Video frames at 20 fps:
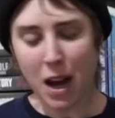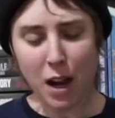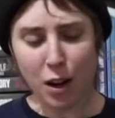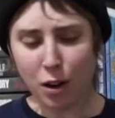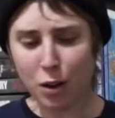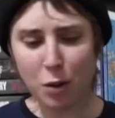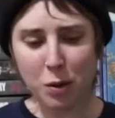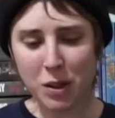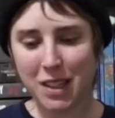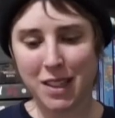I
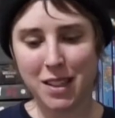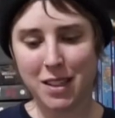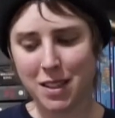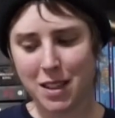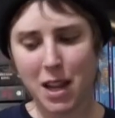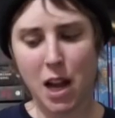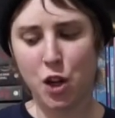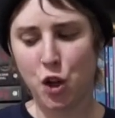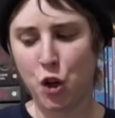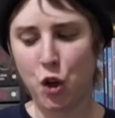don't know what the
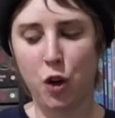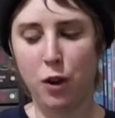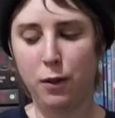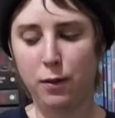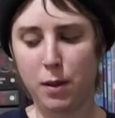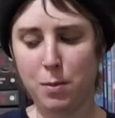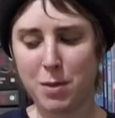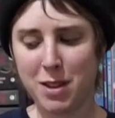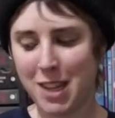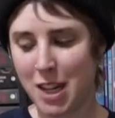statute of
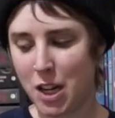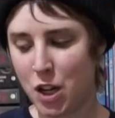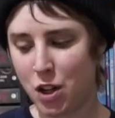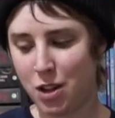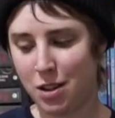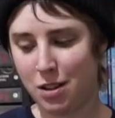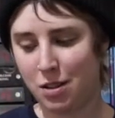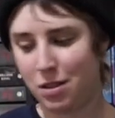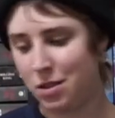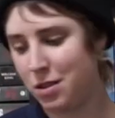
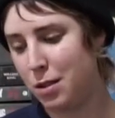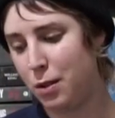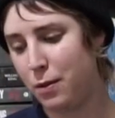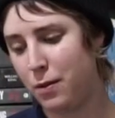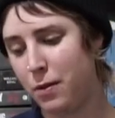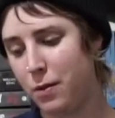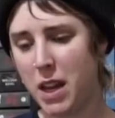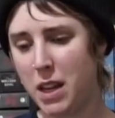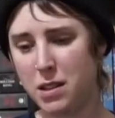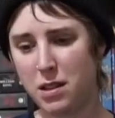limitations
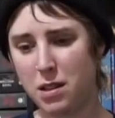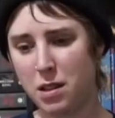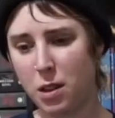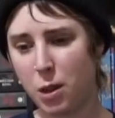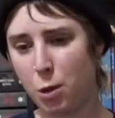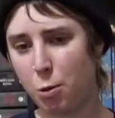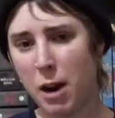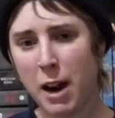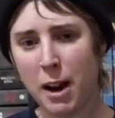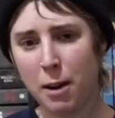of his
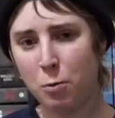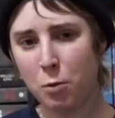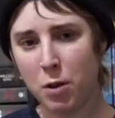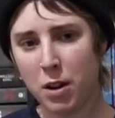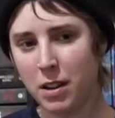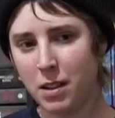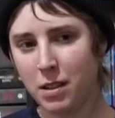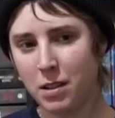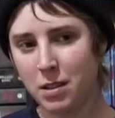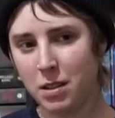threat
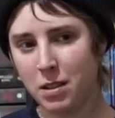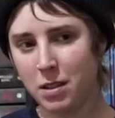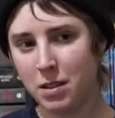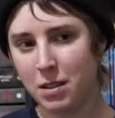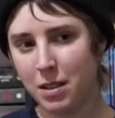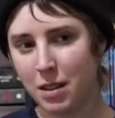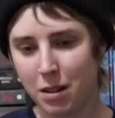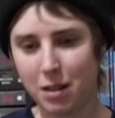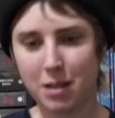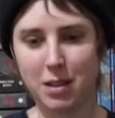
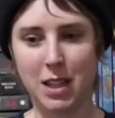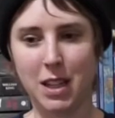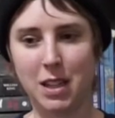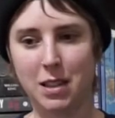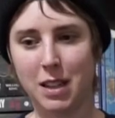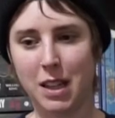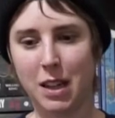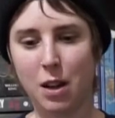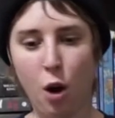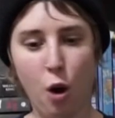was, because
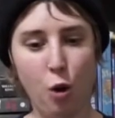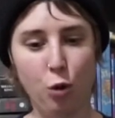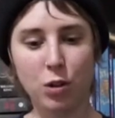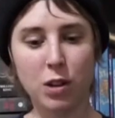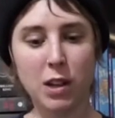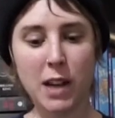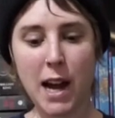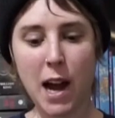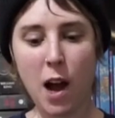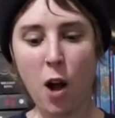he's like
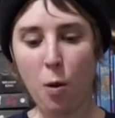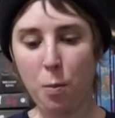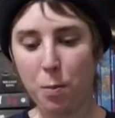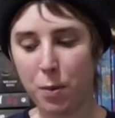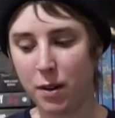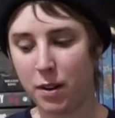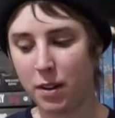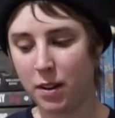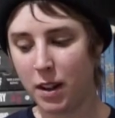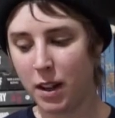older now,
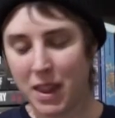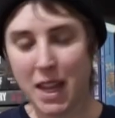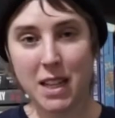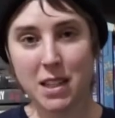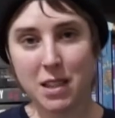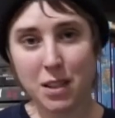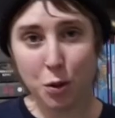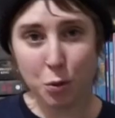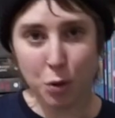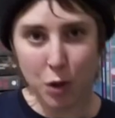but they
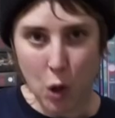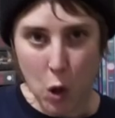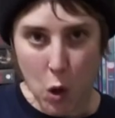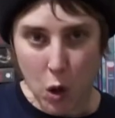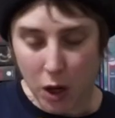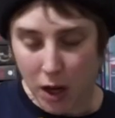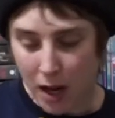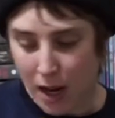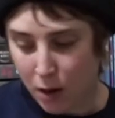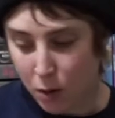still were
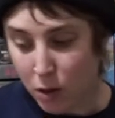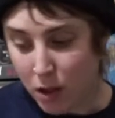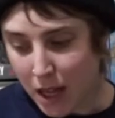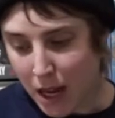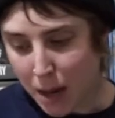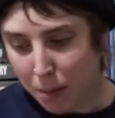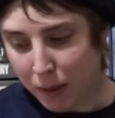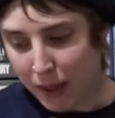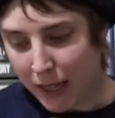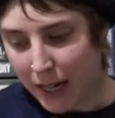going ahead with
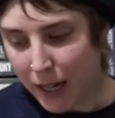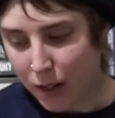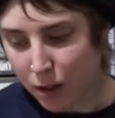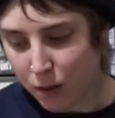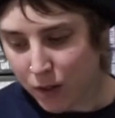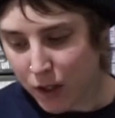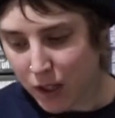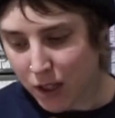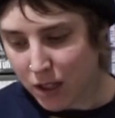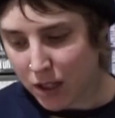that plan,
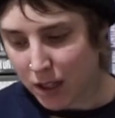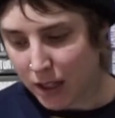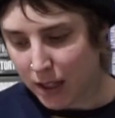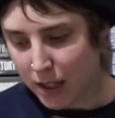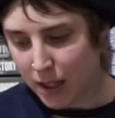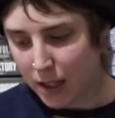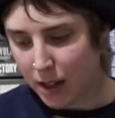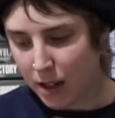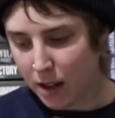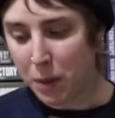obviously.